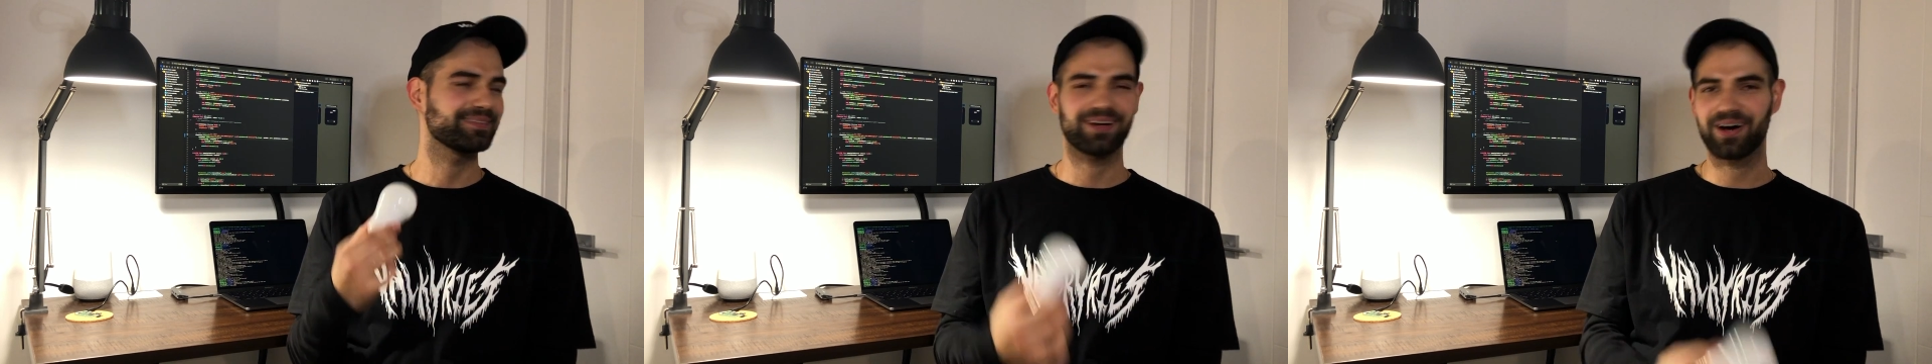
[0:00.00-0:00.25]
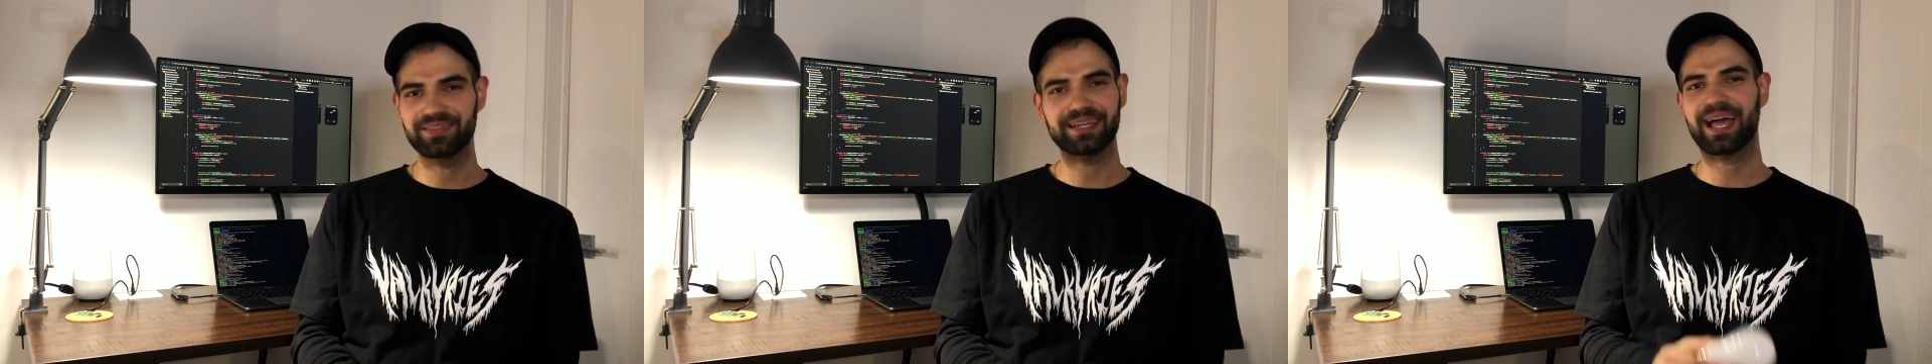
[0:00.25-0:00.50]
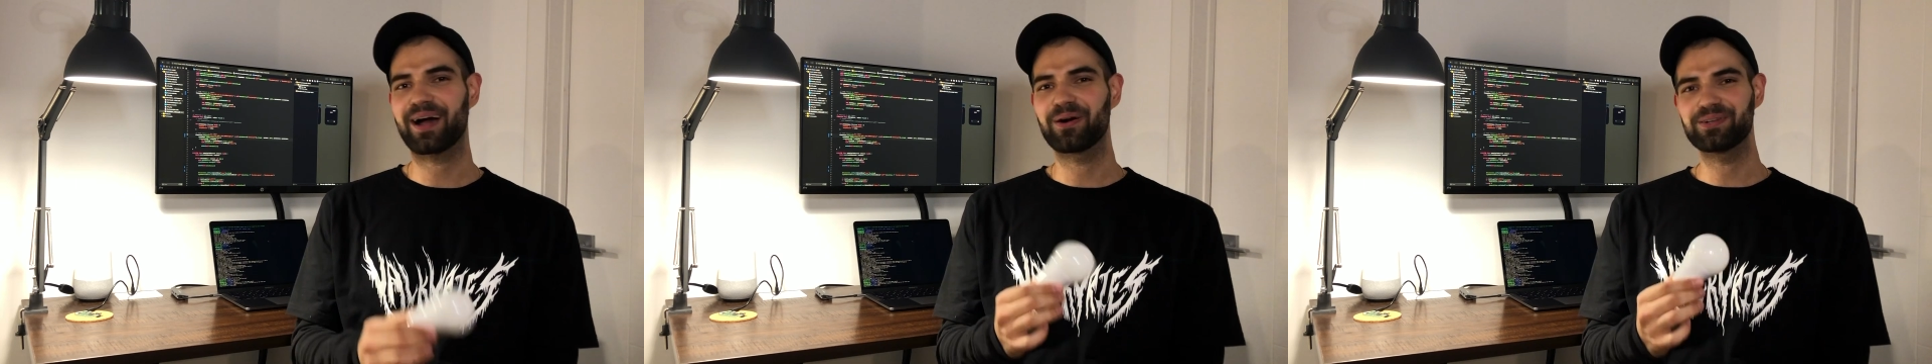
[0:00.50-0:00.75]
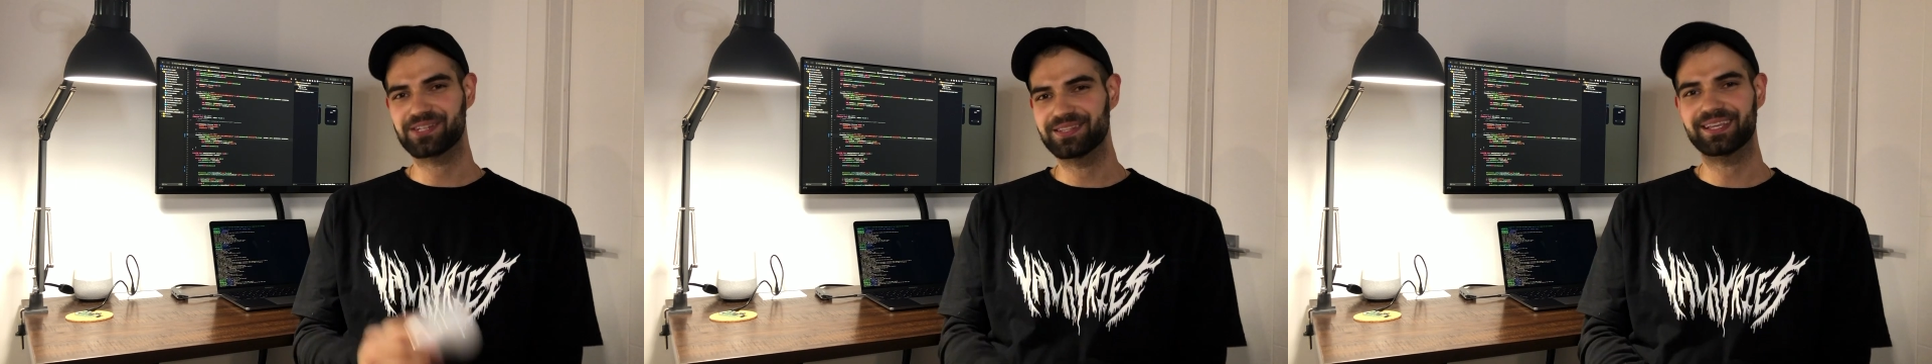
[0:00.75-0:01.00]
on the
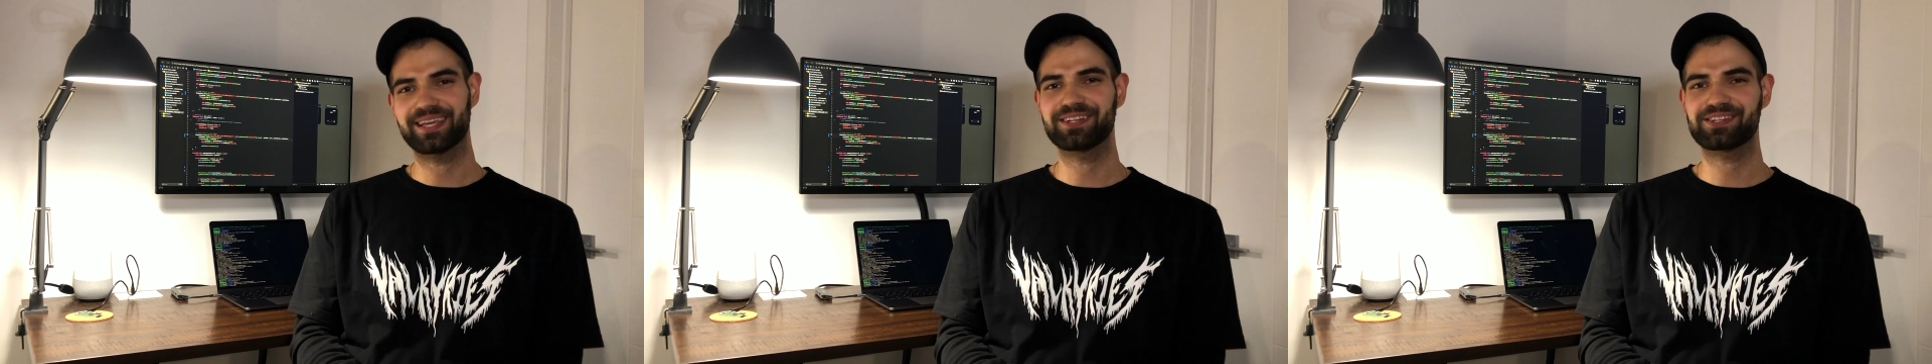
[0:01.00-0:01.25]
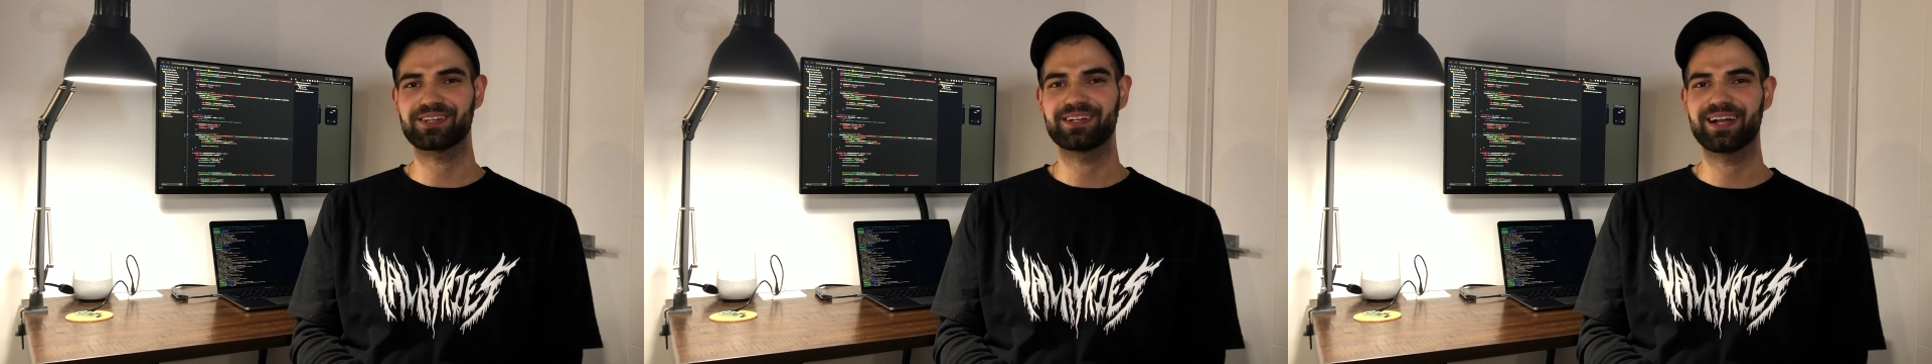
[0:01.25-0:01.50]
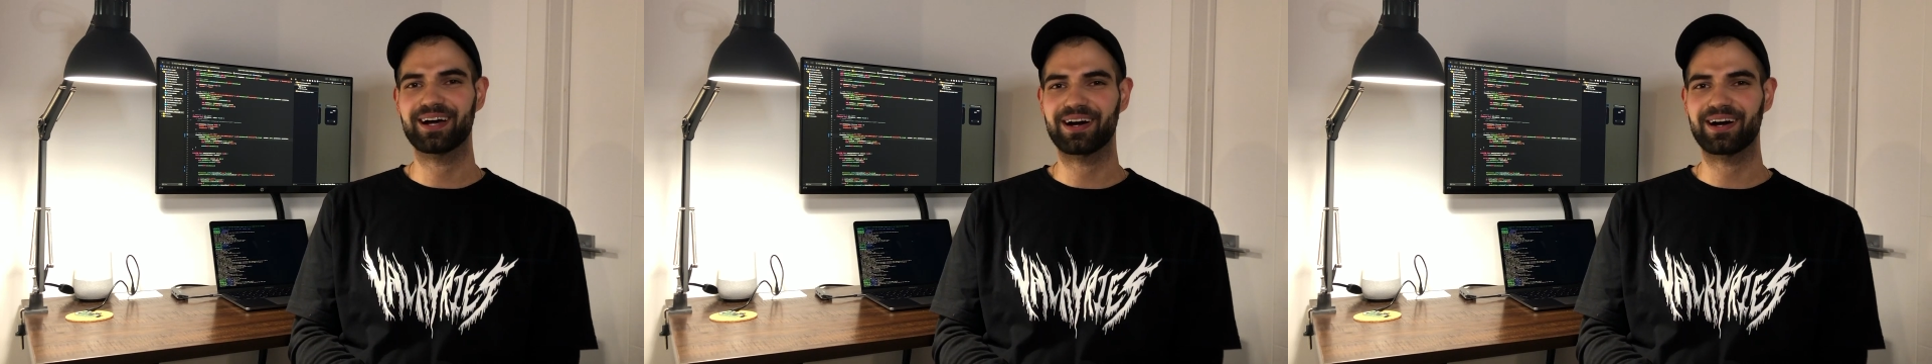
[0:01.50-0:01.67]
couch, in the kitchen.